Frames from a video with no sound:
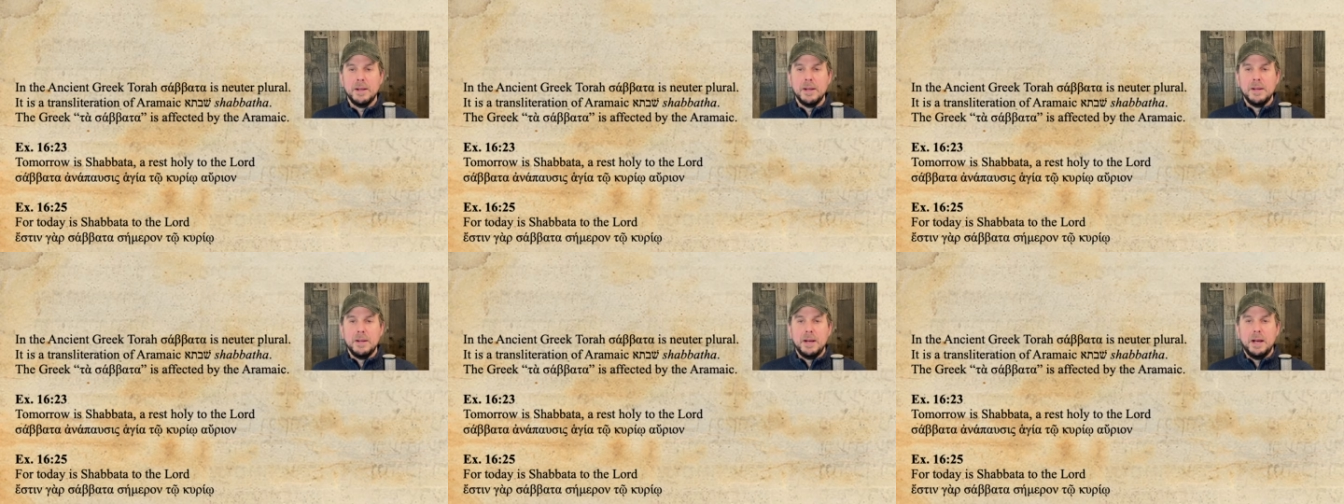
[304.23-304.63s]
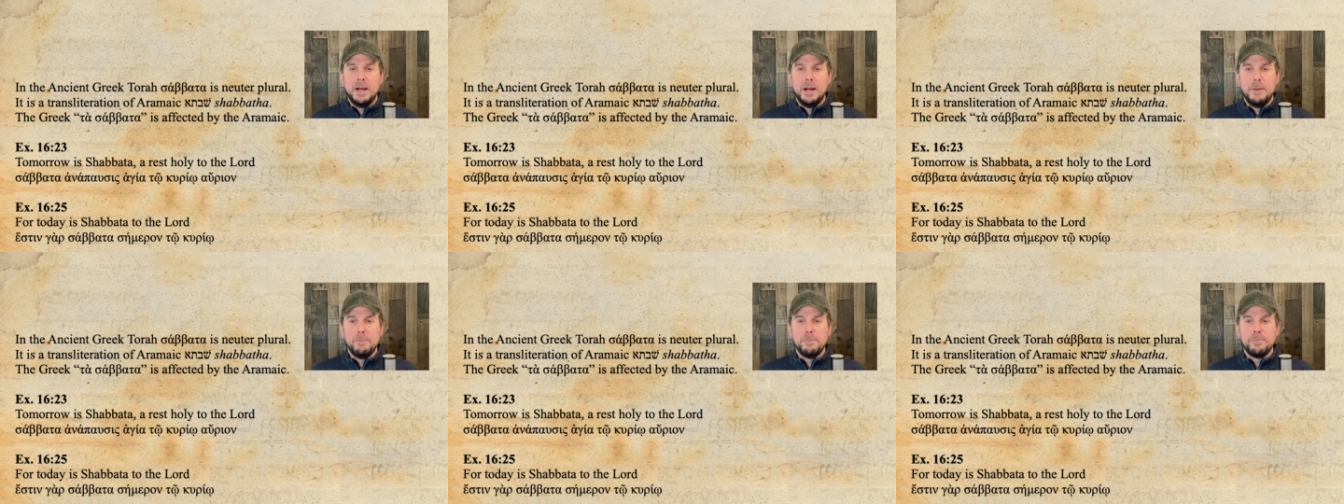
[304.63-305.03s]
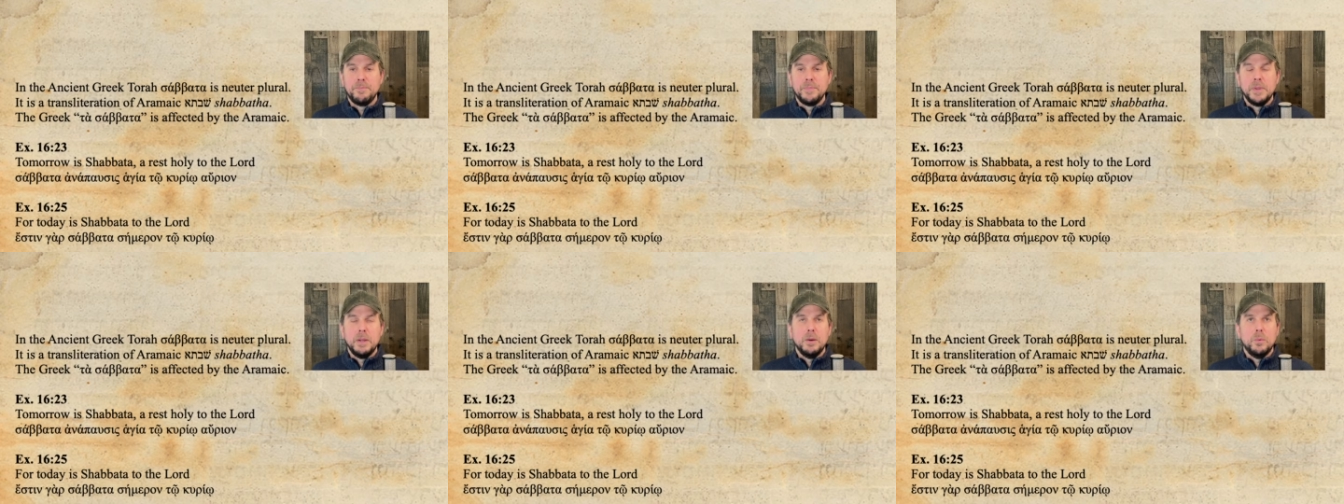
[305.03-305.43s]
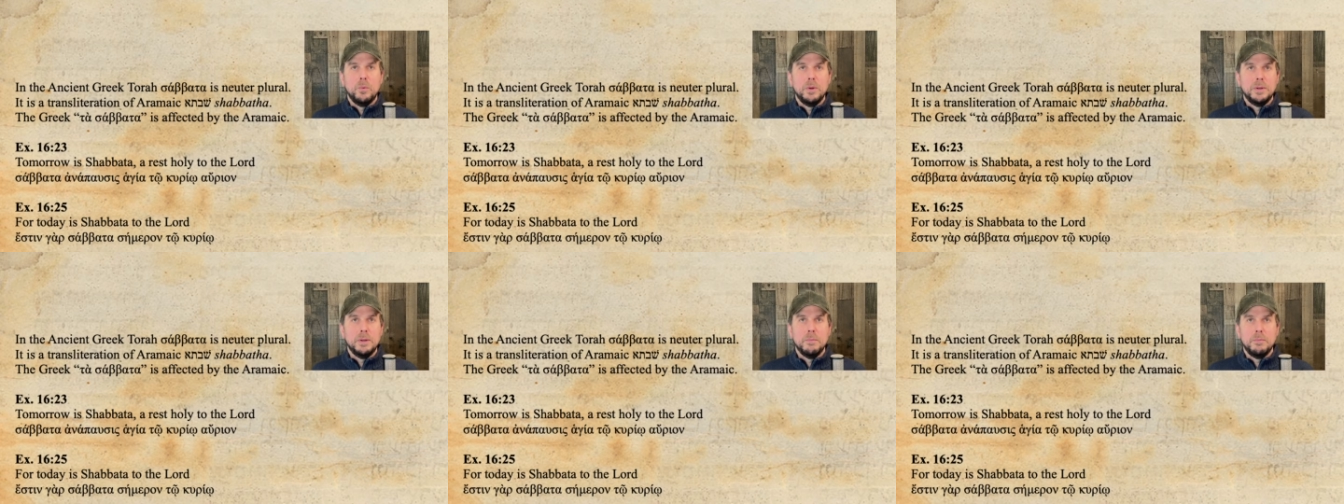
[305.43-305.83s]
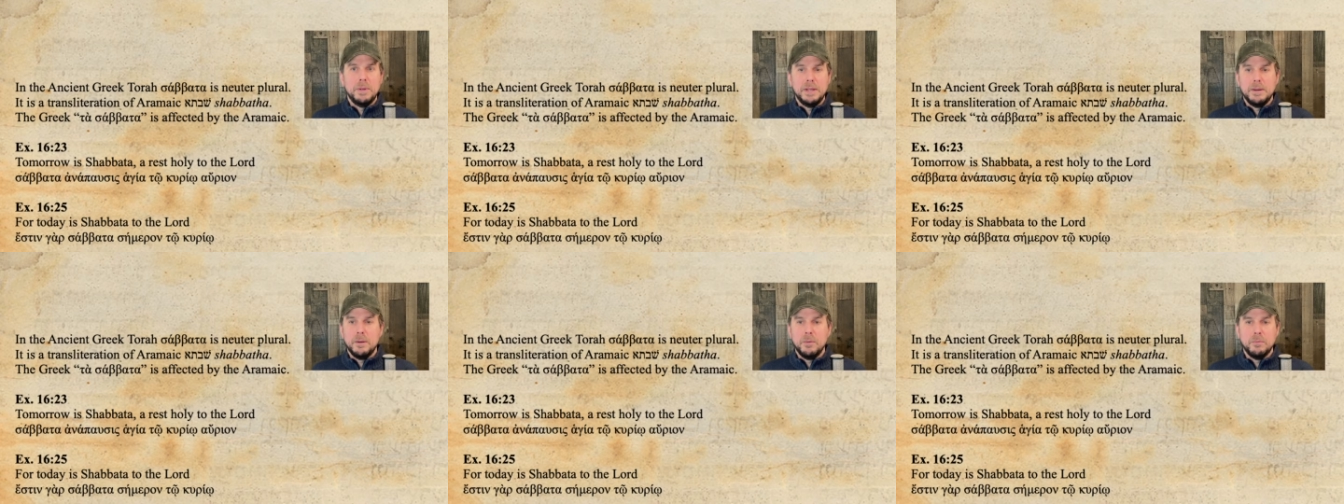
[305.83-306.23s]
um, would
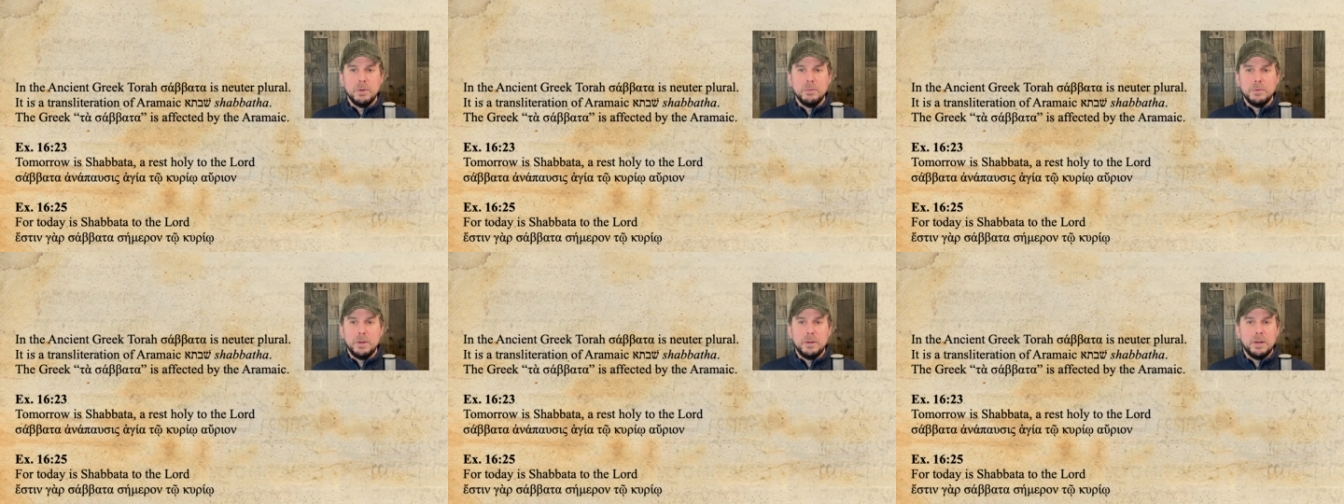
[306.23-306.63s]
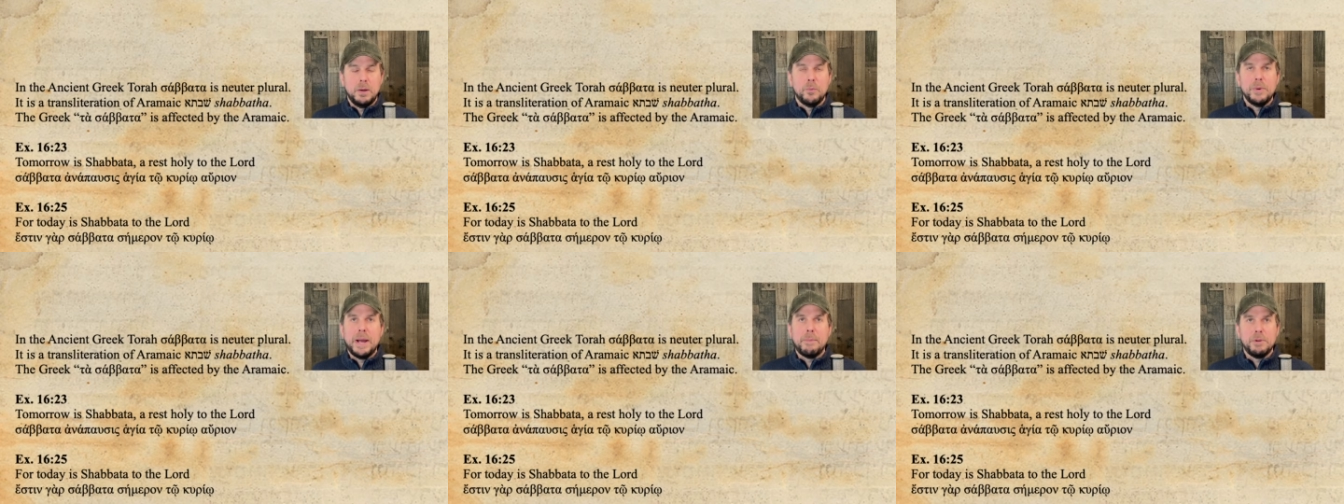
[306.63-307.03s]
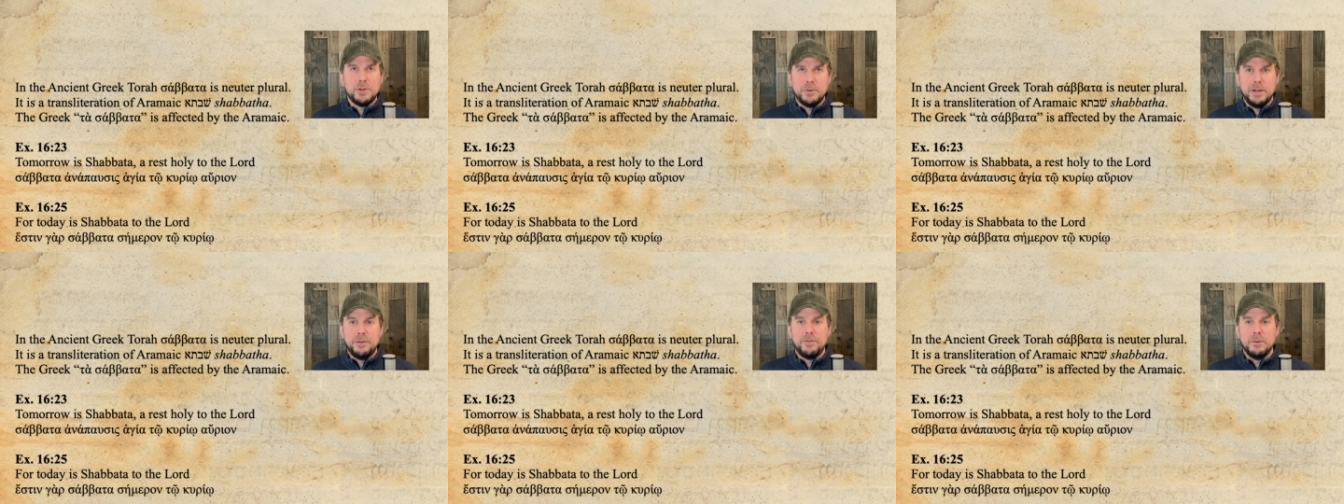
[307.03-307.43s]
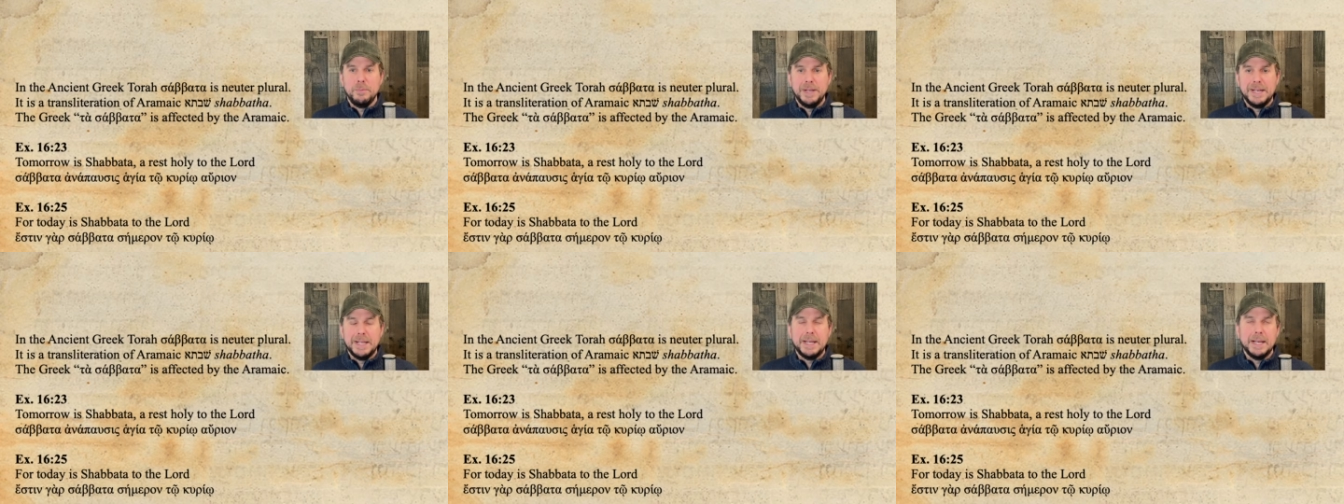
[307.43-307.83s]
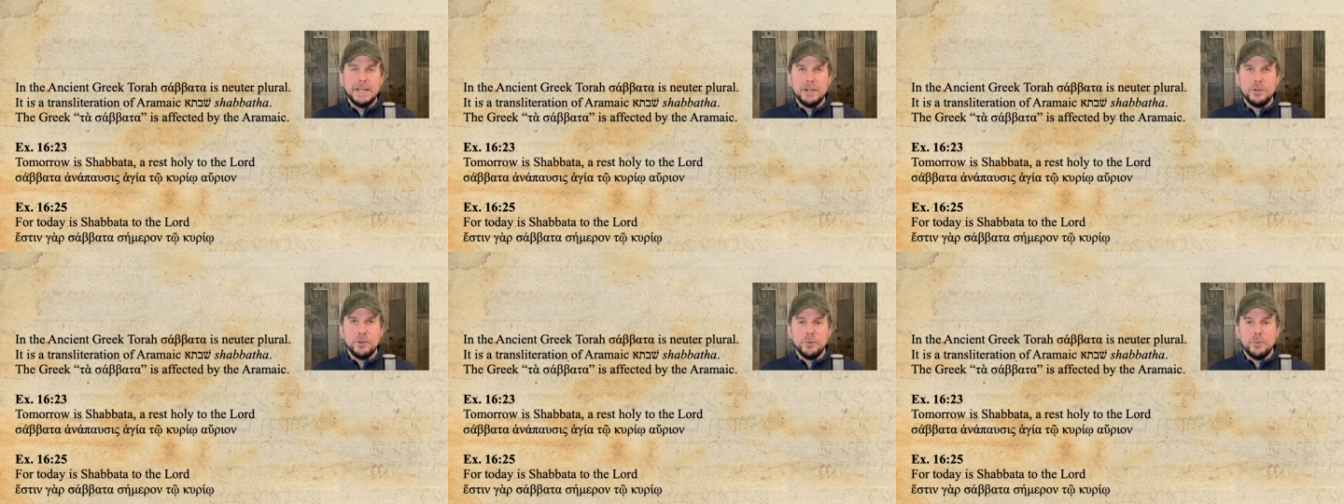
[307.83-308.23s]
be a rabbit trail for me to get
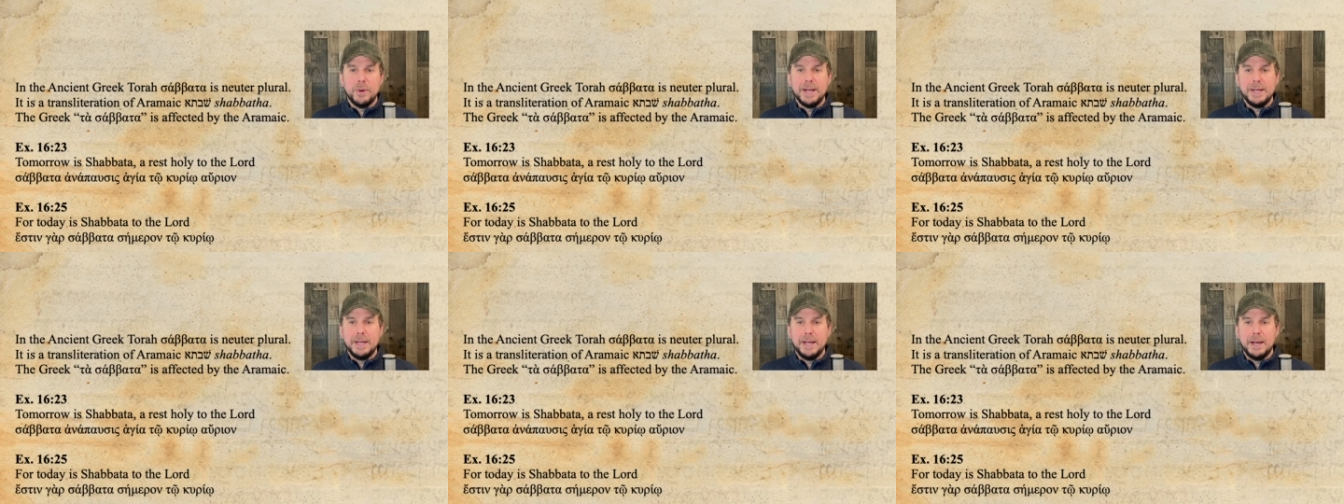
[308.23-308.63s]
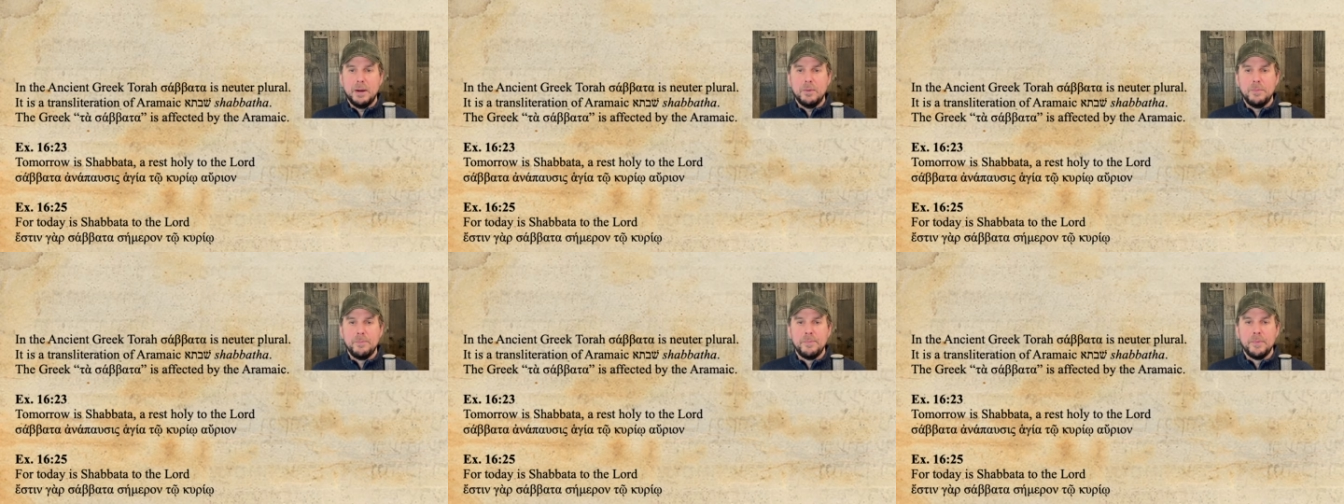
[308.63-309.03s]
into right now.